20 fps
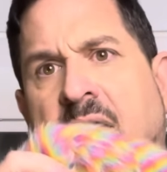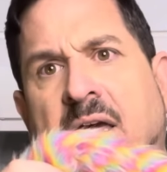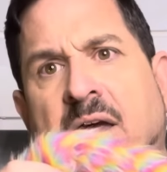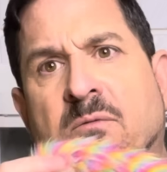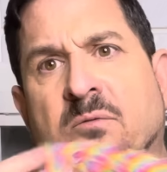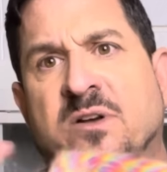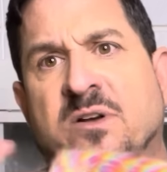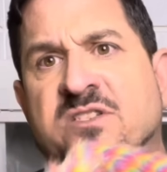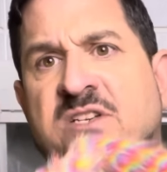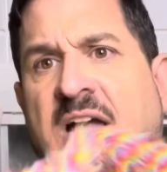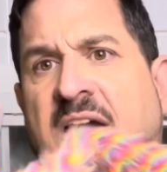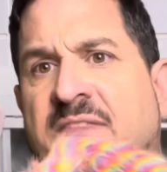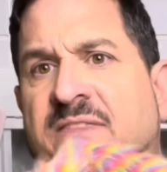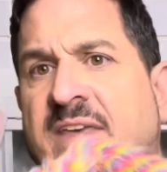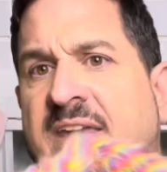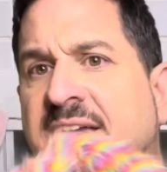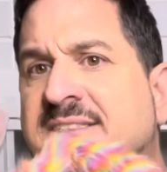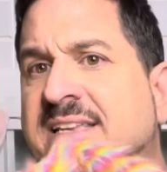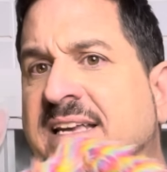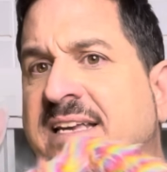which I
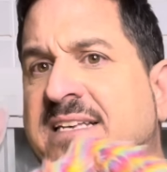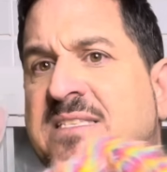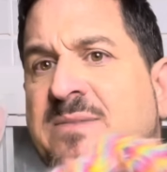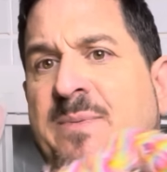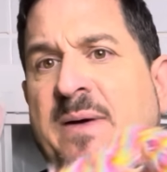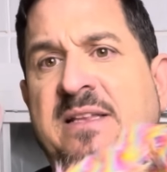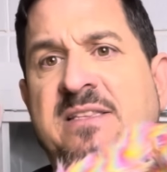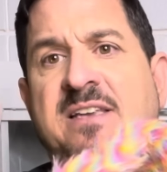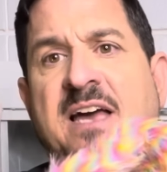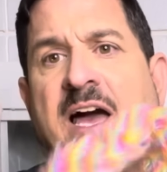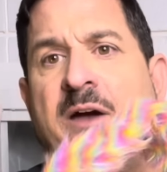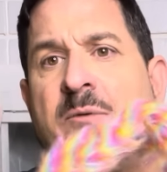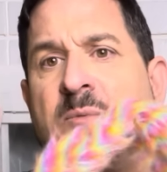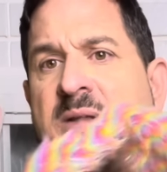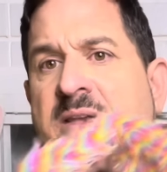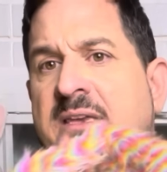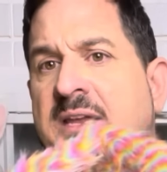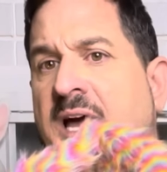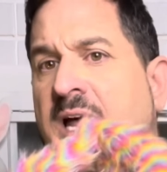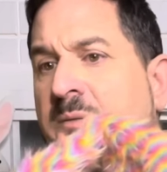think is expensive. I
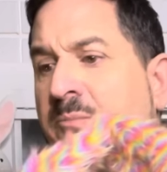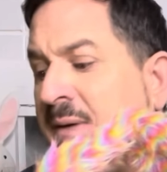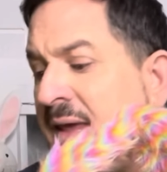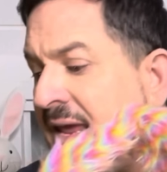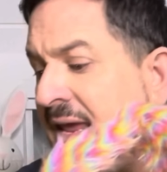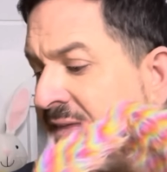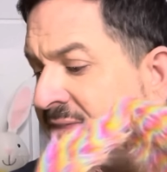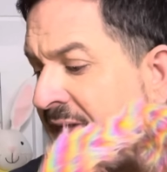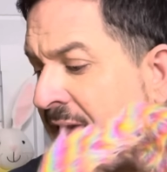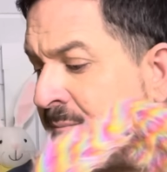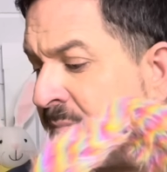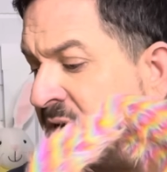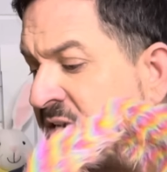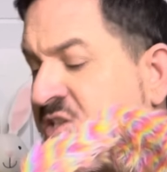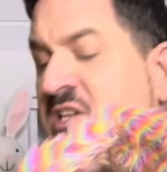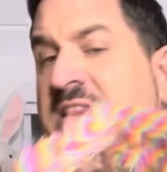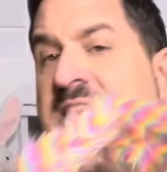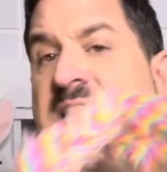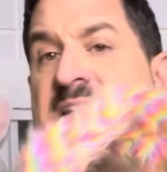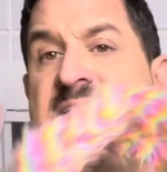would not pay that
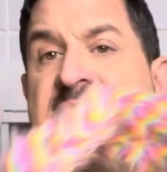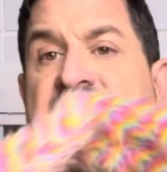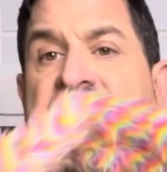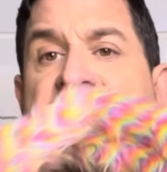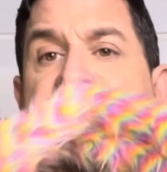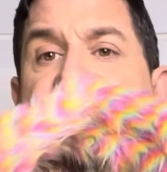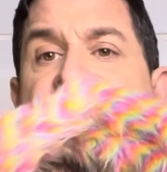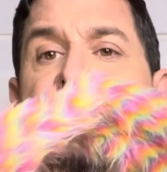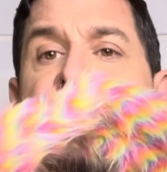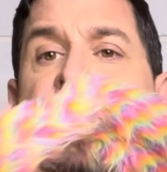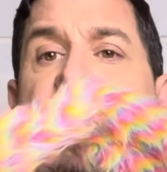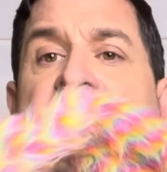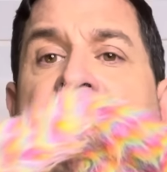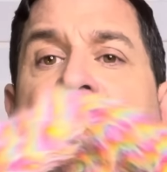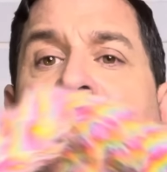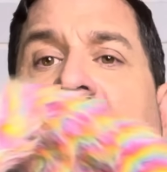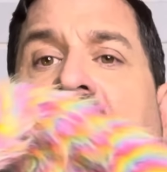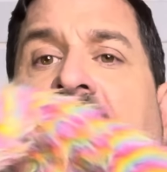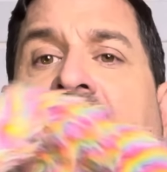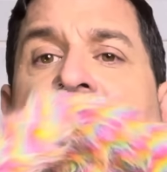much unless it's a
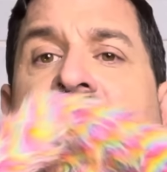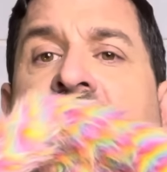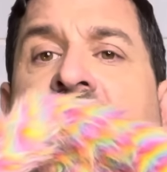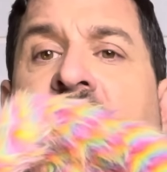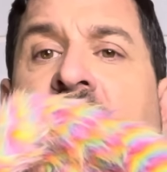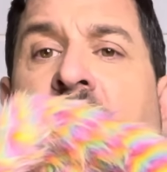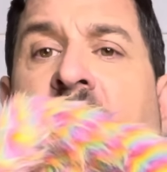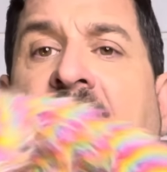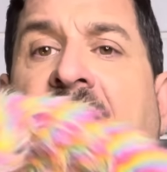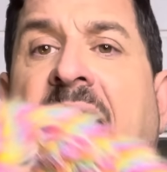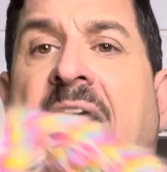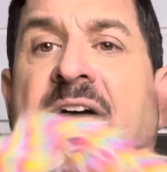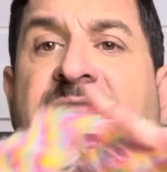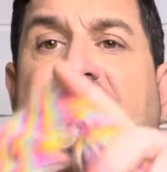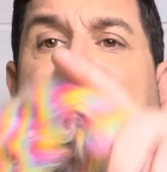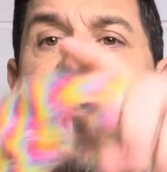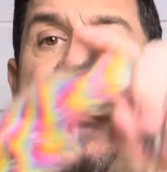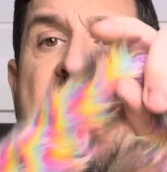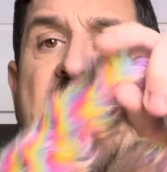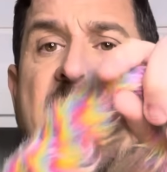you know, I have
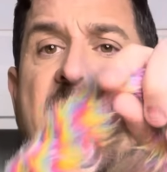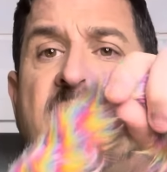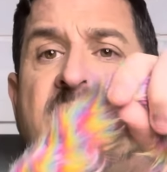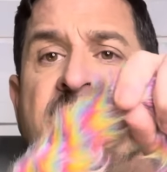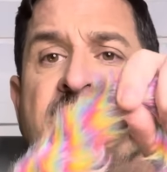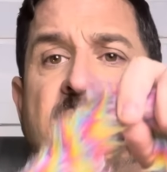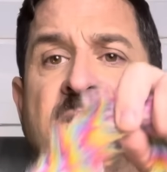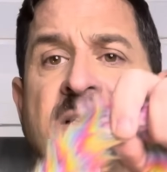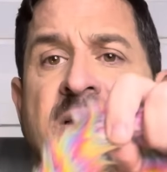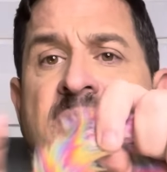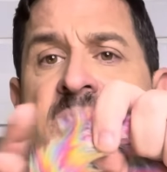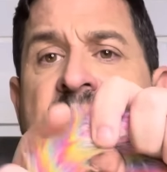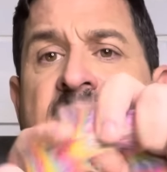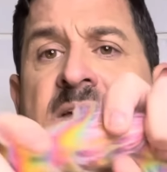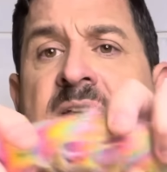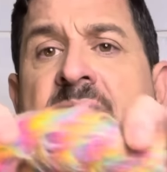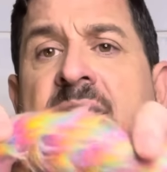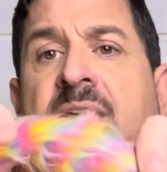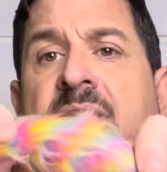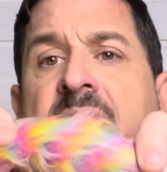to have.
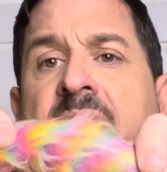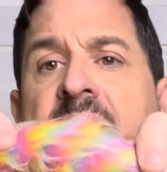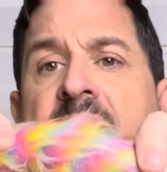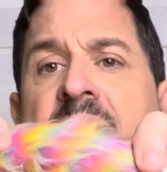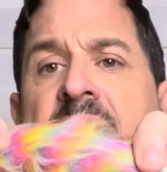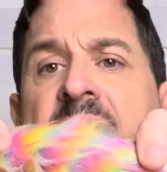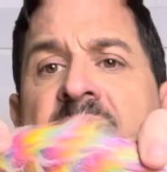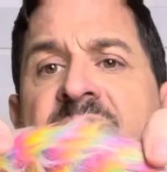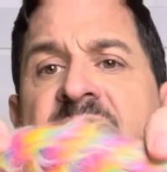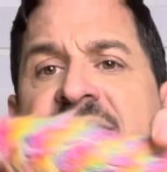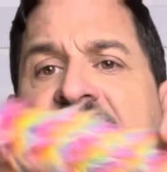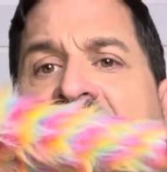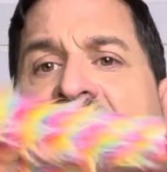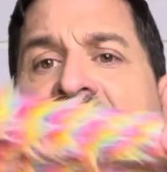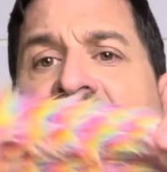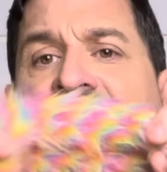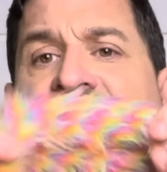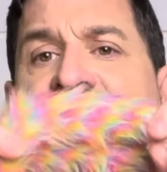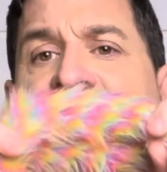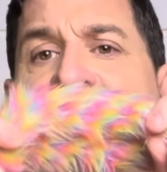If it's a
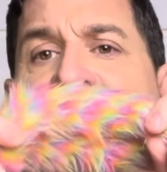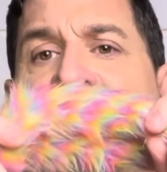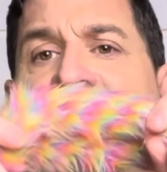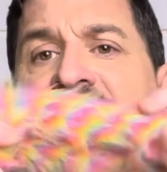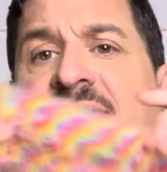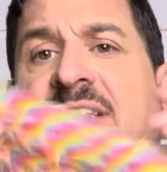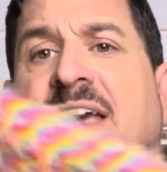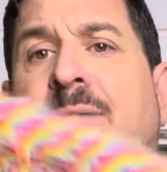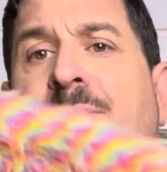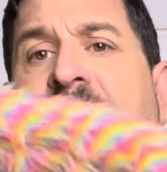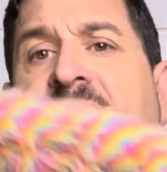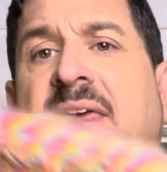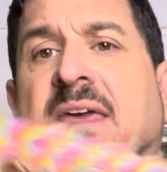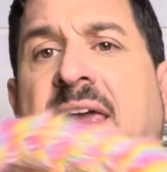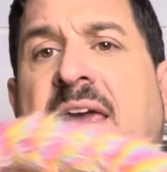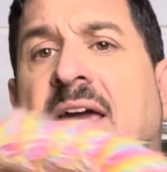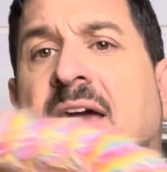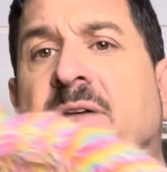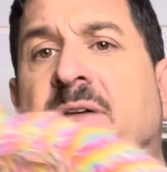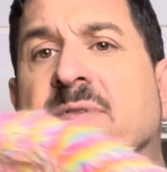have to have type
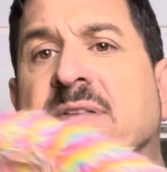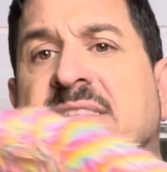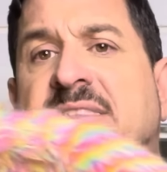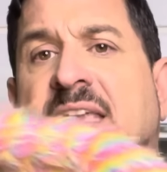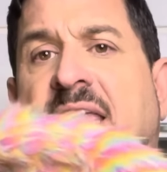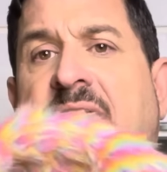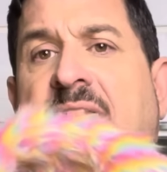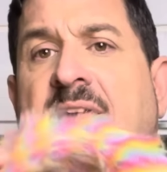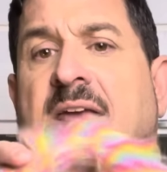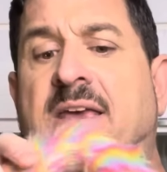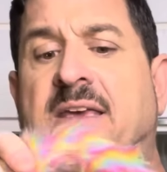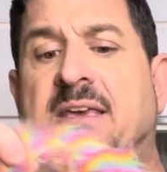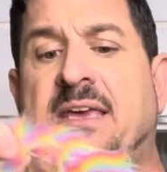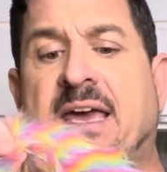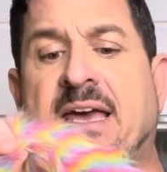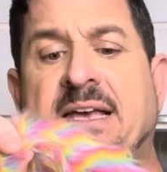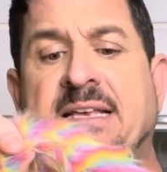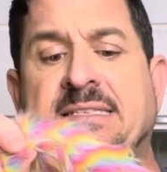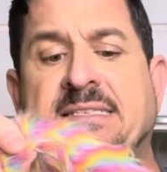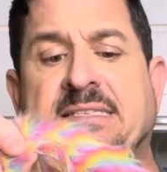thing, I would say
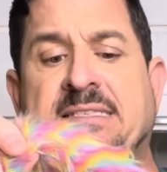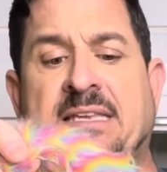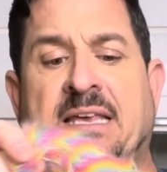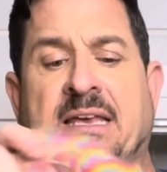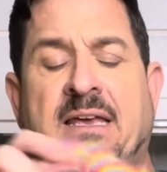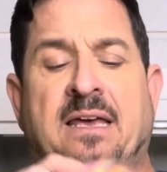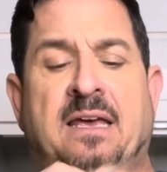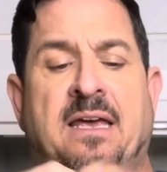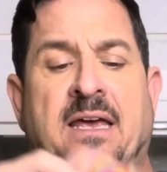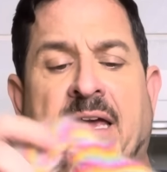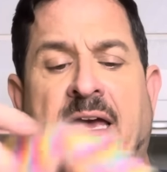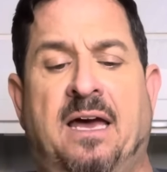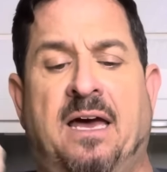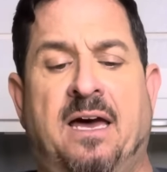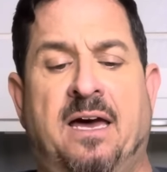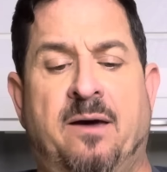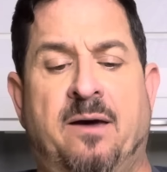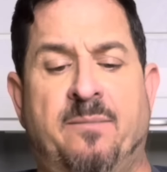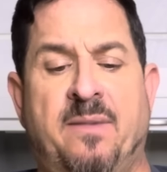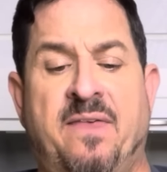yes.
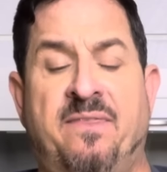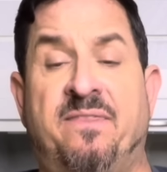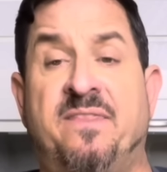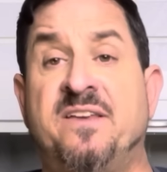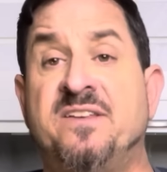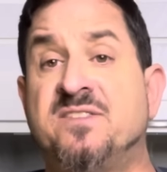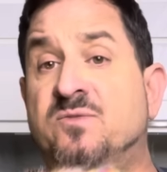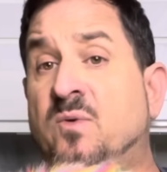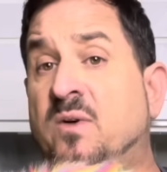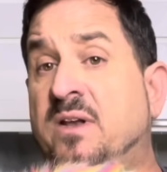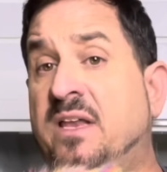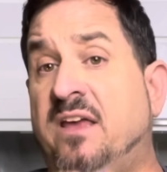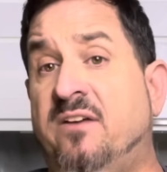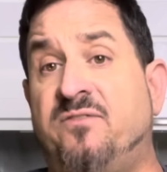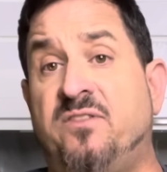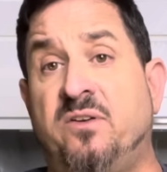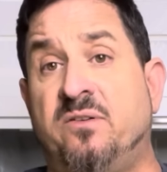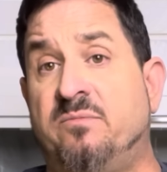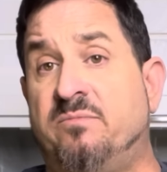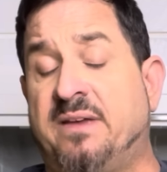And this one, if
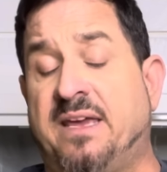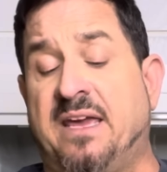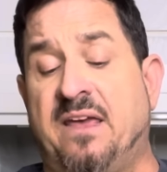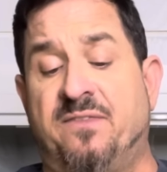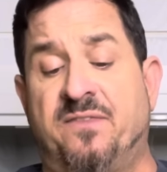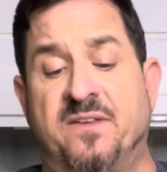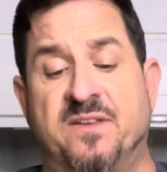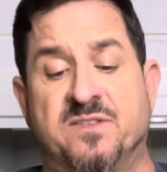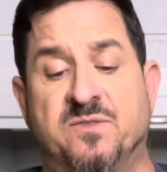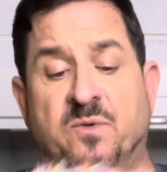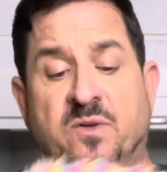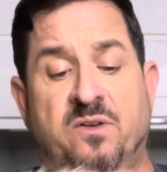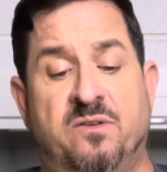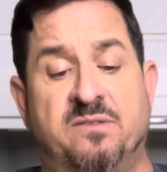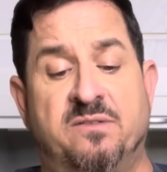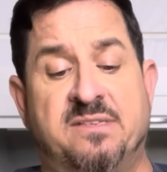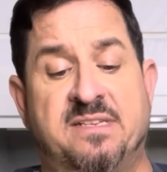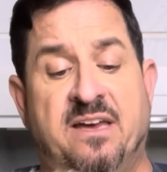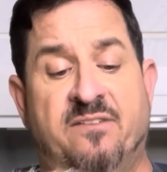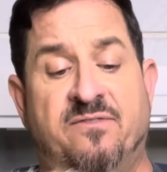you get this one, you're
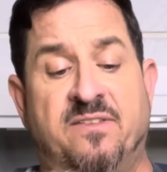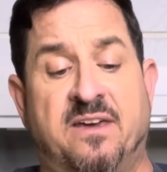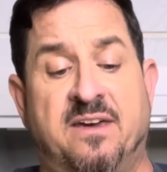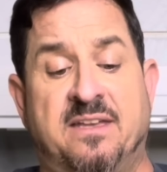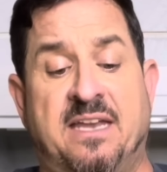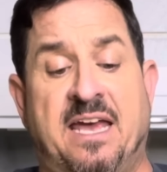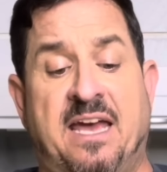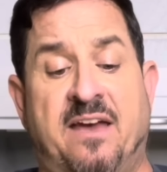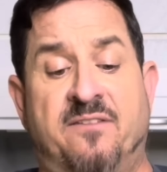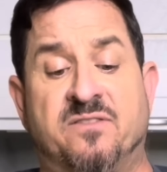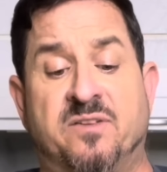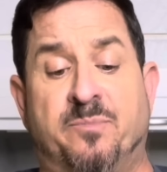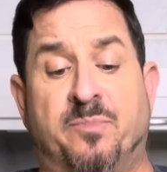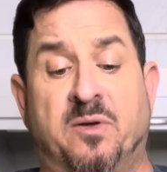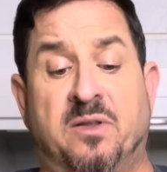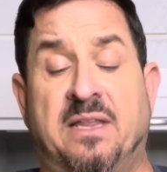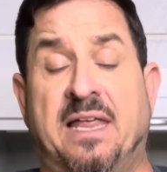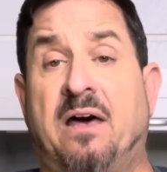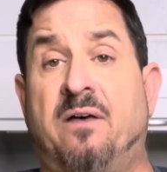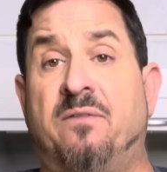definitely going to have to
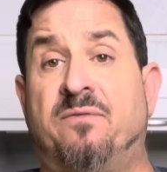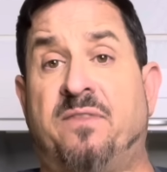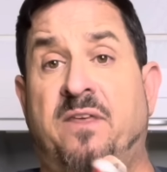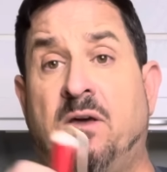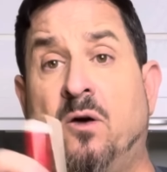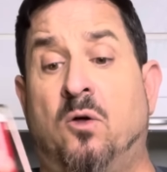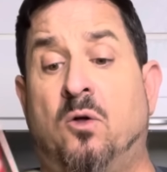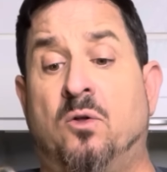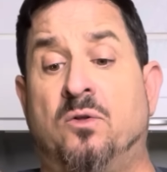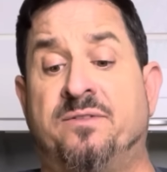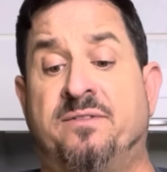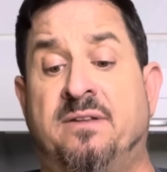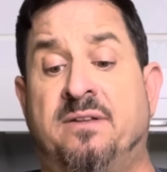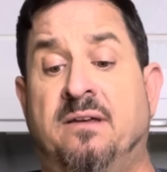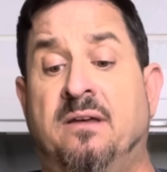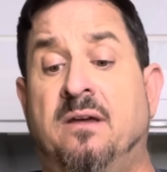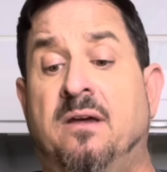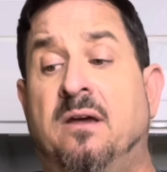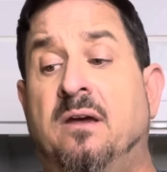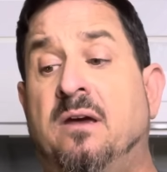pull out the old
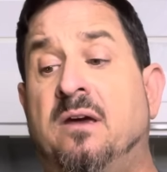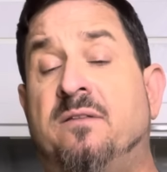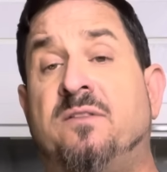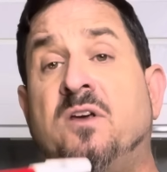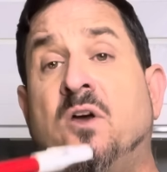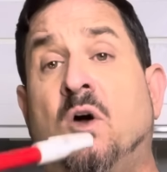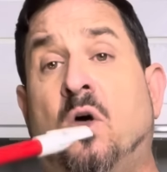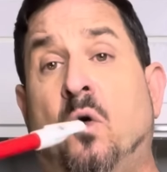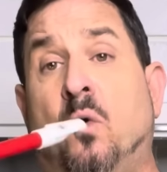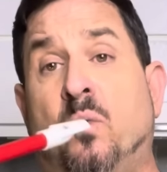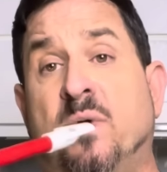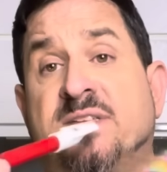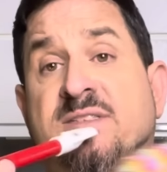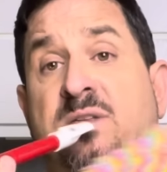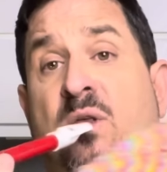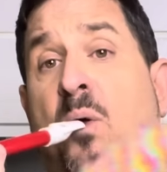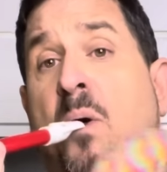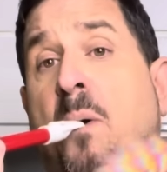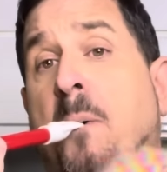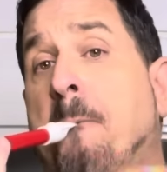
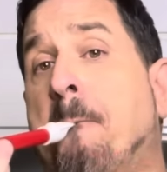whistle,